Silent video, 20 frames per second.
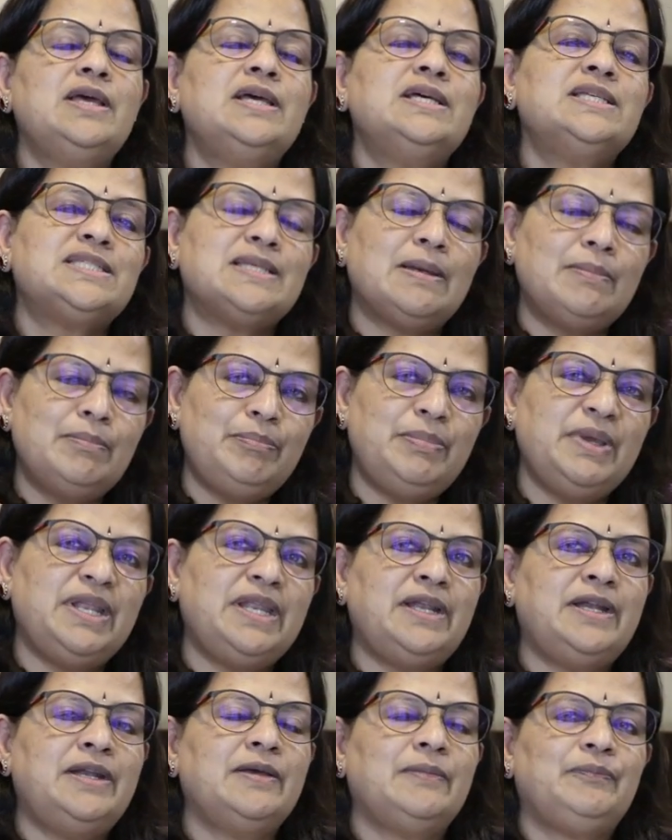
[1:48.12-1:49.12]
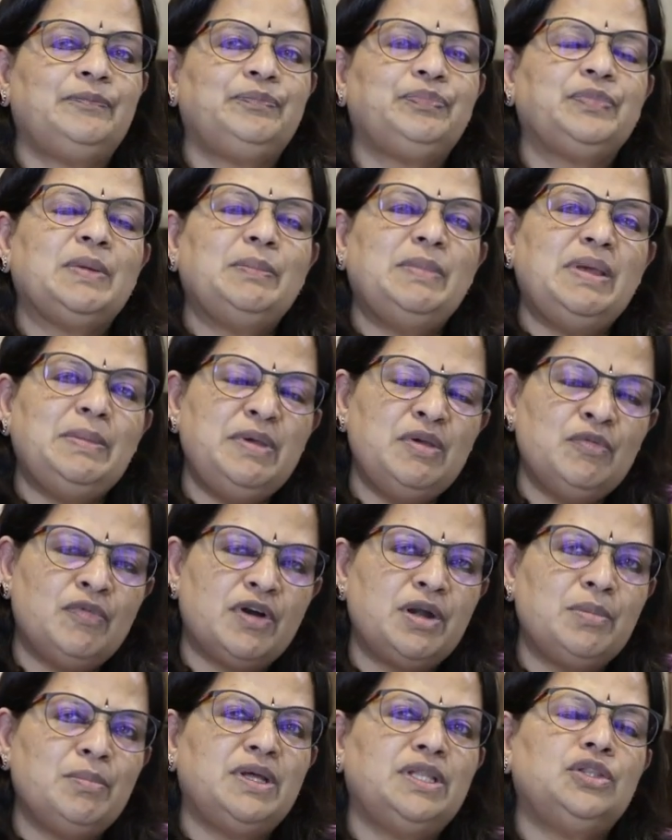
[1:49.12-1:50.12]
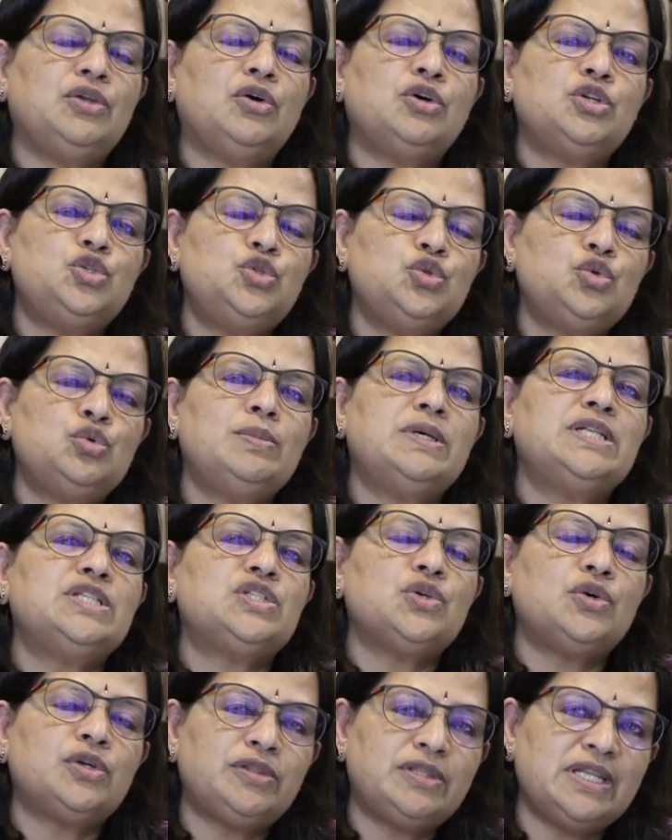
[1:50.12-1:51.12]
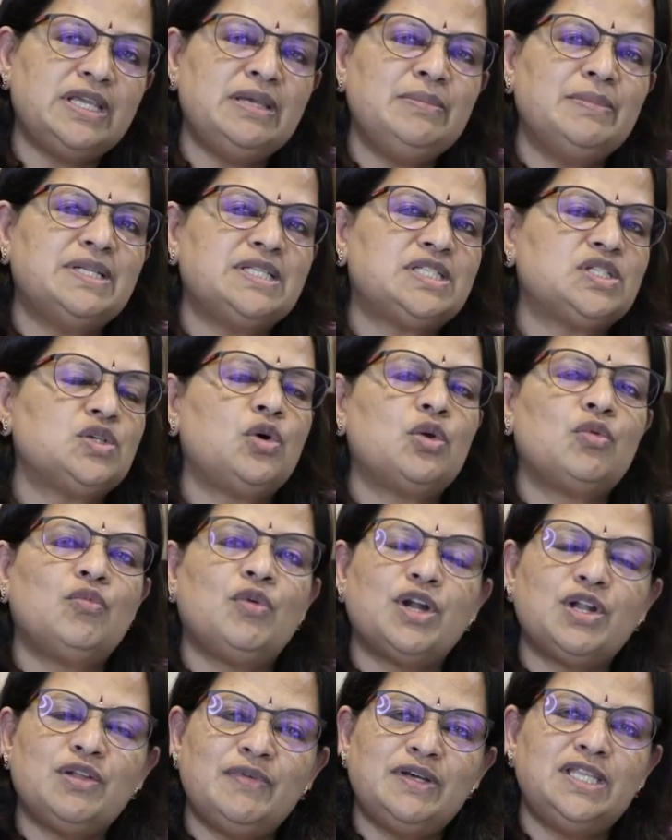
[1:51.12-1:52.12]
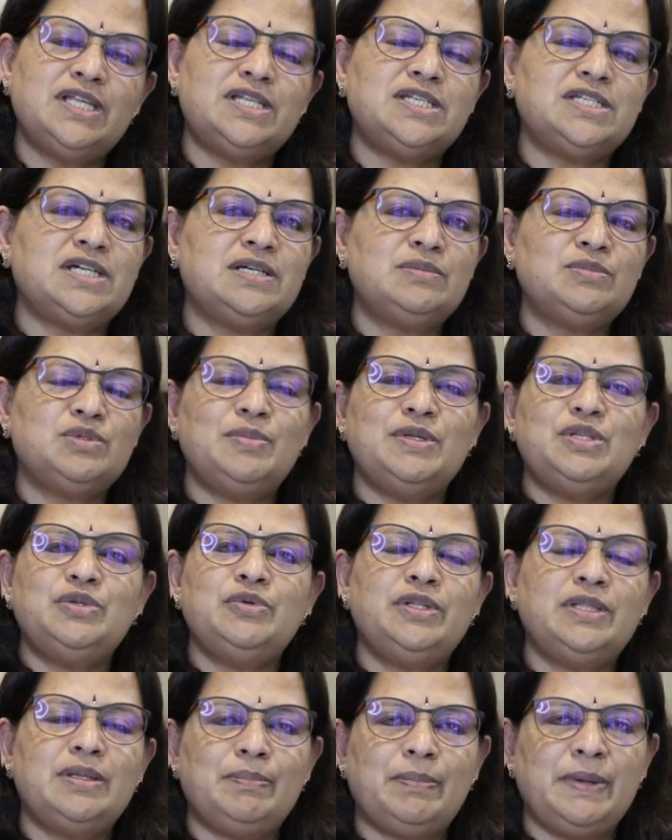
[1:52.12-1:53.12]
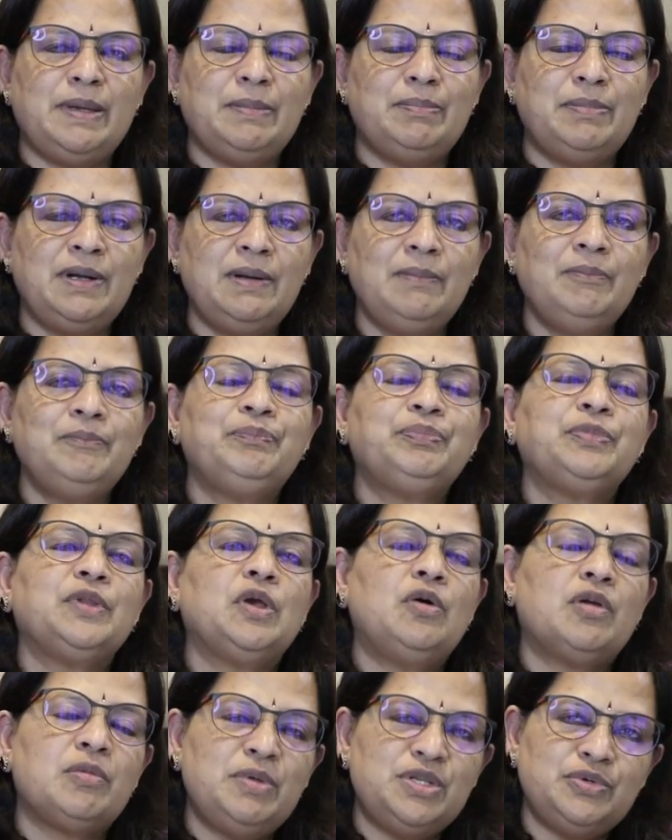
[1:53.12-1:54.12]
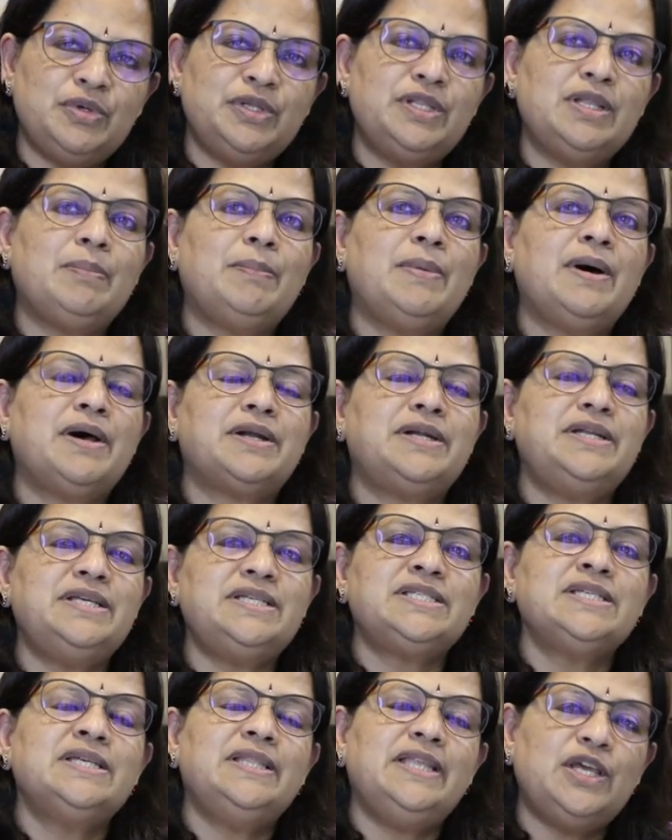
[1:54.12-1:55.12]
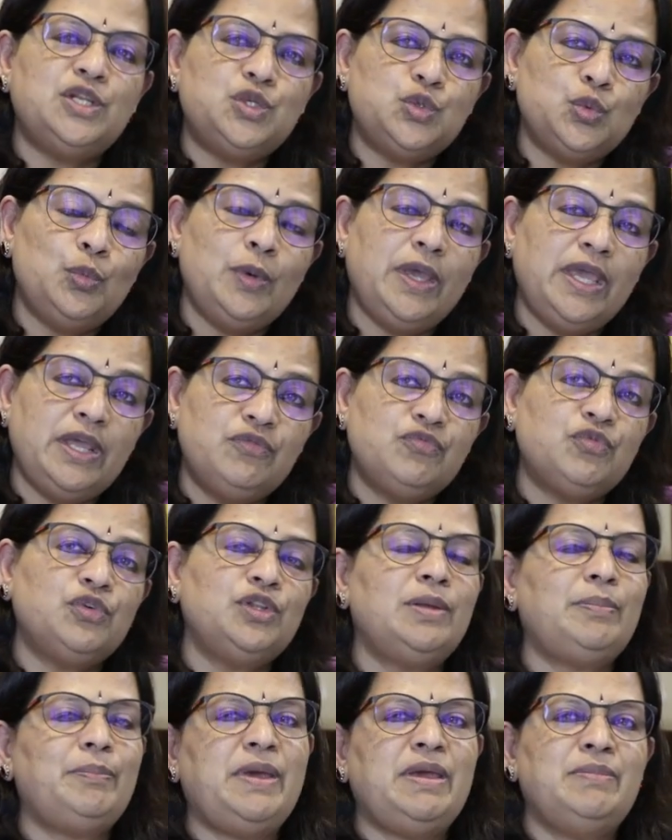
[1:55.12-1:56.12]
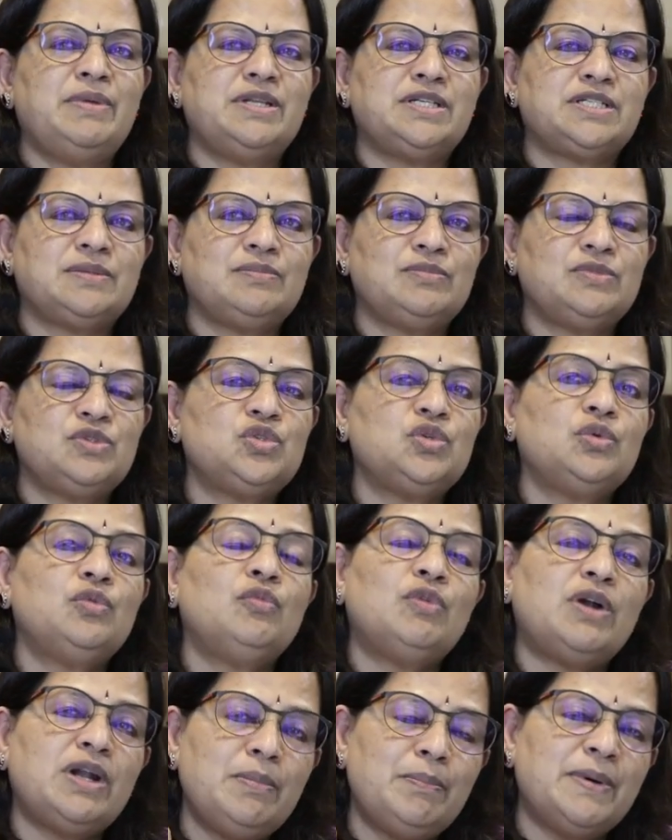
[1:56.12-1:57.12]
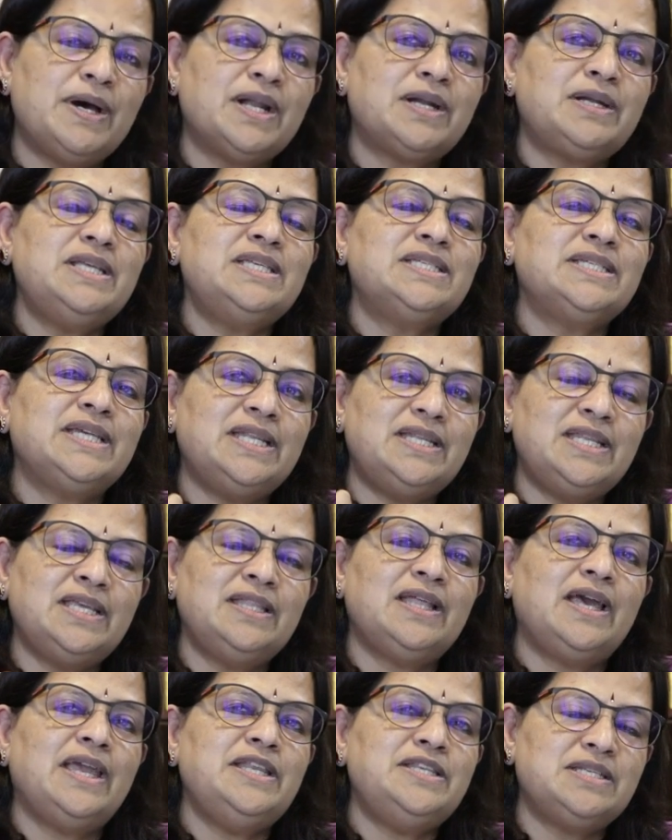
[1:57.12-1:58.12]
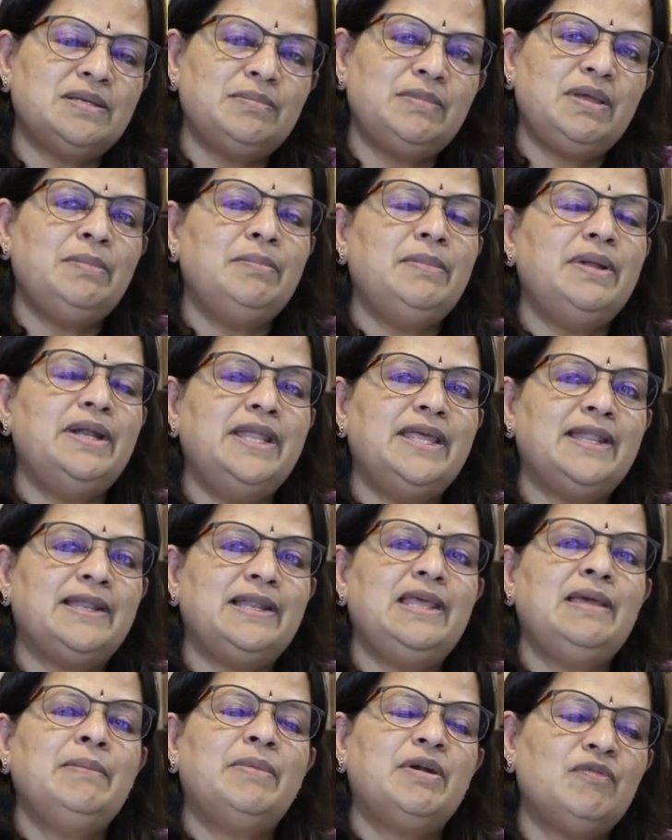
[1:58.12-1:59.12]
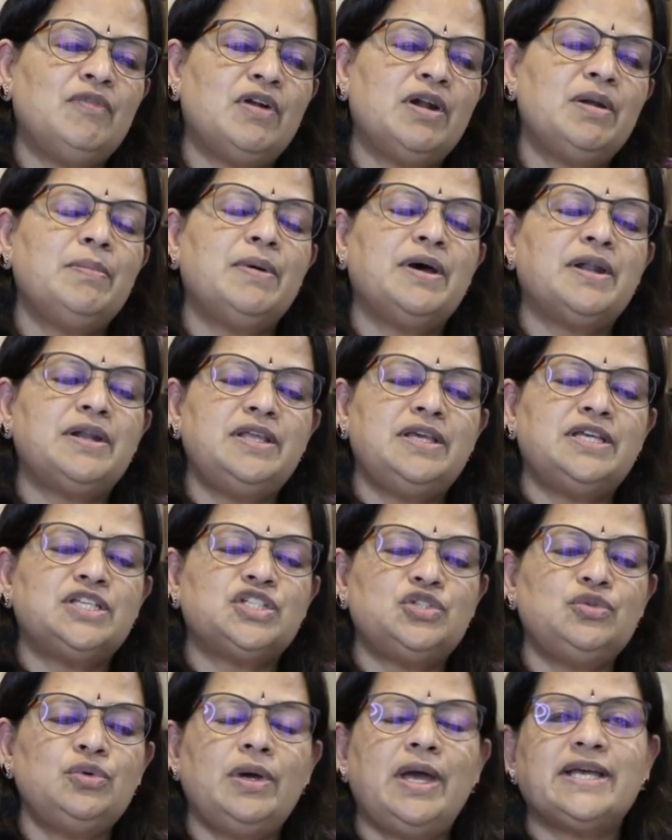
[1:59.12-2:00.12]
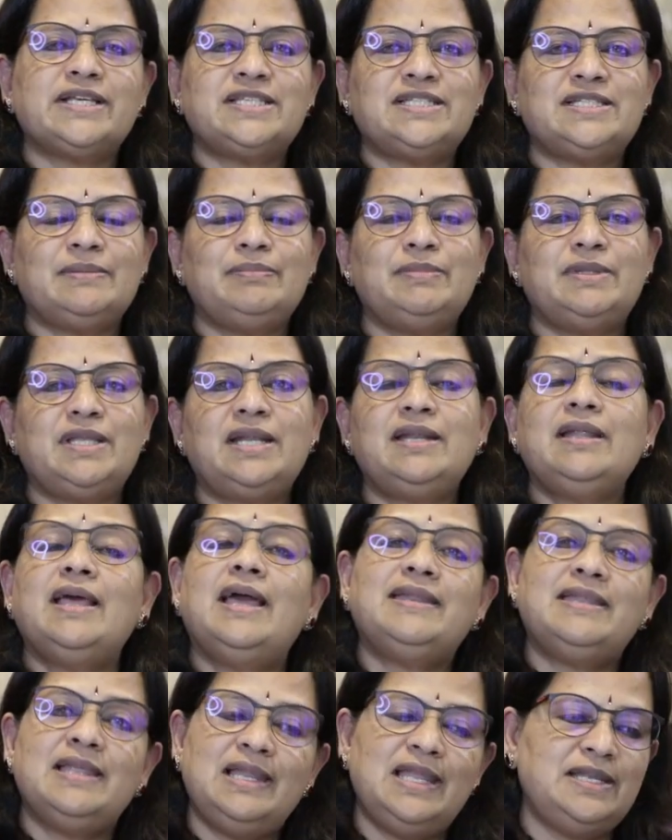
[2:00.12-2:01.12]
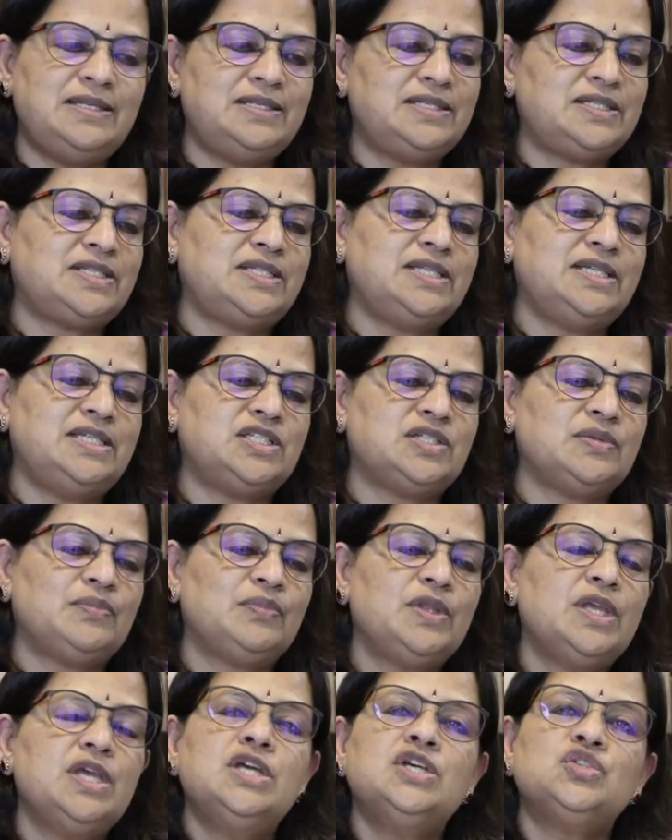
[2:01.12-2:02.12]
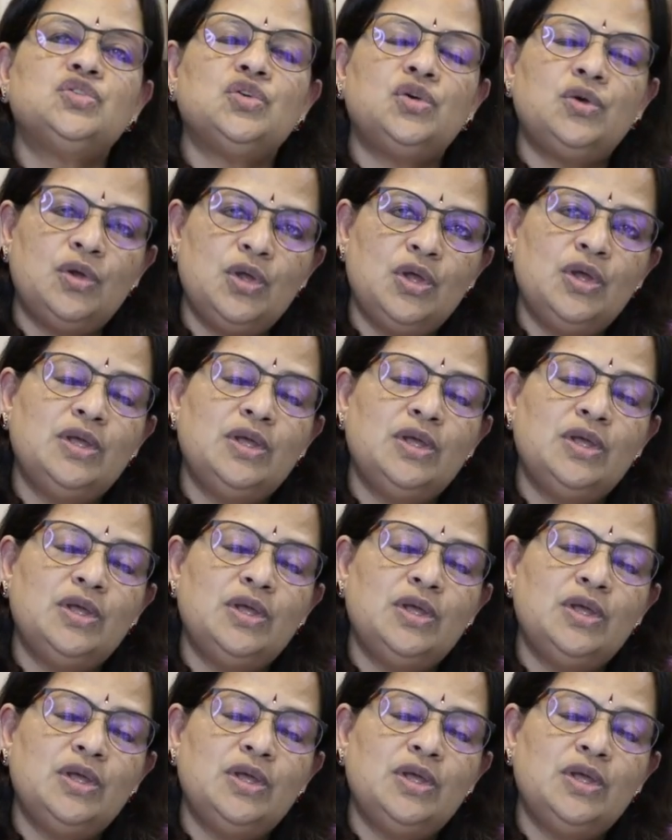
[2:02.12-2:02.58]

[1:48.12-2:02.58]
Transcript: some period, maybe 1 month or 2 months or 3 months or whatever the terms between the people or between the parties, they have to wait for the payment. So one party is getting the item immediately, but one party has to accept that at a later stage. So